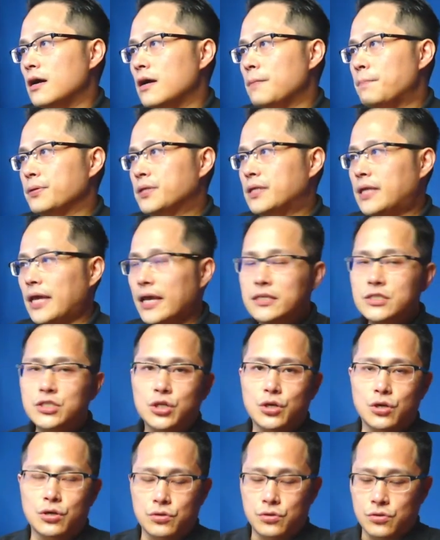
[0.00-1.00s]

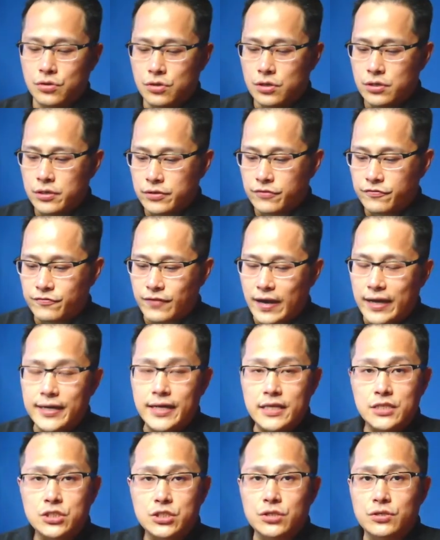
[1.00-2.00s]
potential
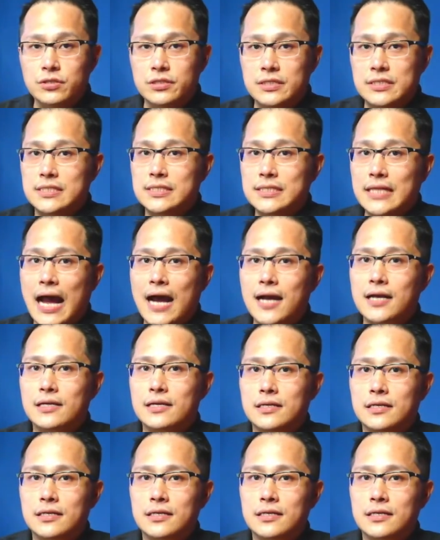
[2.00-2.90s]
financial and stock